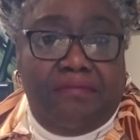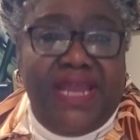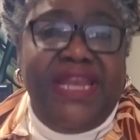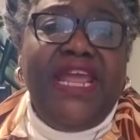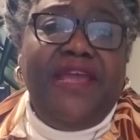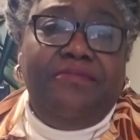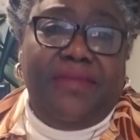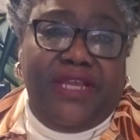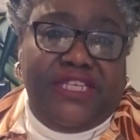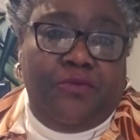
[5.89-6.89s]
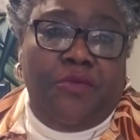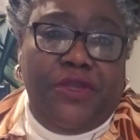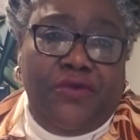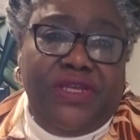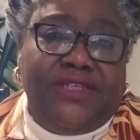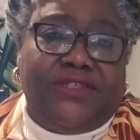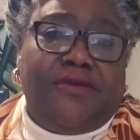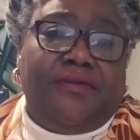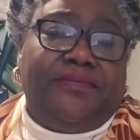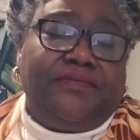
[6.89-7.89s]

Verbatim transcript: My name is Bumio Yison.